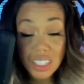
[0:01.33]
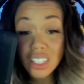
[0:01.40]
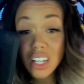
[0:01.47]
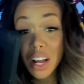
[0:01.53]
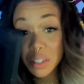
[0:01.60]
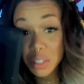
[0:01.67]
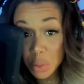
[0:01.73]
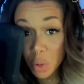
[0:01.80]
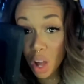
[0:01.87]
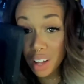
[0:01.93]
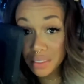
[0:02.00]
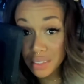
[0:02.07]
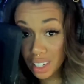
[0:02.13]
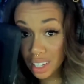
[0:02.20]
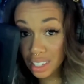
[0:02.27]
It's not too
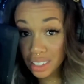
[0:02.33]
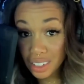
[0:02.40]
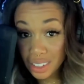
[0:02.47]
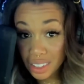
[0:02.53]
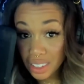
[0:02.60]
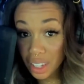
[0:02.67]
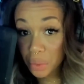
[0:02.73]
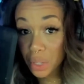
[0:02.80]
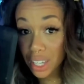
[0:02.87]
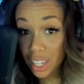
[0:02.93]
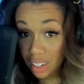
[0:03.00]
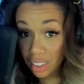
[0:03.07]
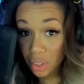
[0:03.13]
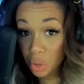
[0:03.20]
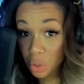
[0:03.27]
often that we
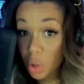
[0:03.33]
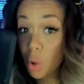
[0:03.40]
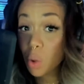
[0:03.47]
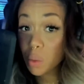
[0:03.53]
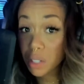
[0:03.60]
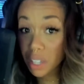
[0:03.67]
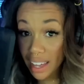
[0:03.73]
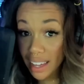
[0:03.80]
get a little cold